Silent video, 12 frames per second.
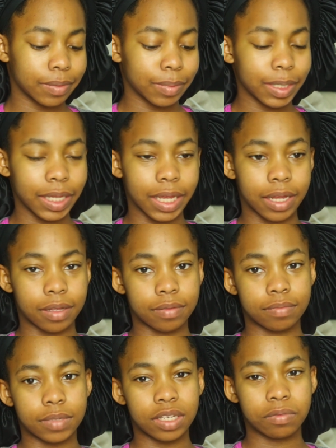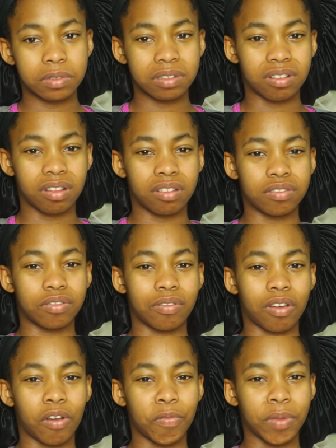but yeah, that's really all that's
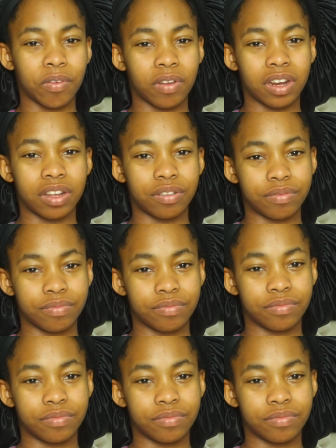going on with me right now.